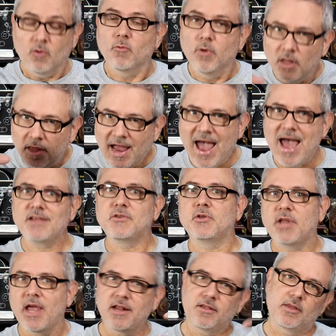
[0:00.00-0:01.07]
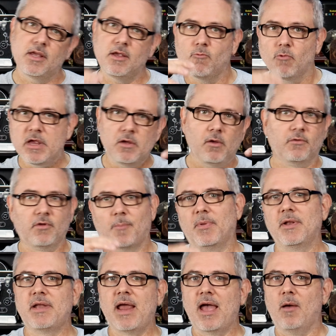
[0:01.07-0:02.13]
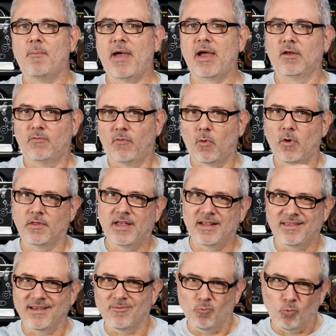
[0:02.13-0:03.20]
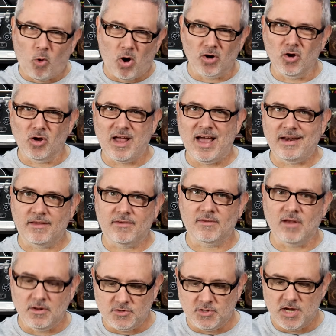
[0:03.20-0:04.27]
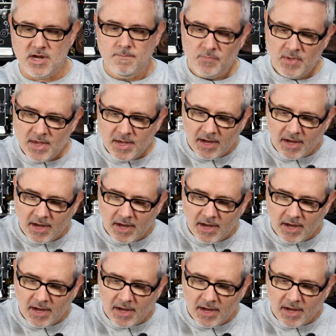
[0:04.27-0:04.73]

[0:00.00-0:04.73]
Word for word: Really agitate the reels up and down, back and forth, get the water kind of sudsy,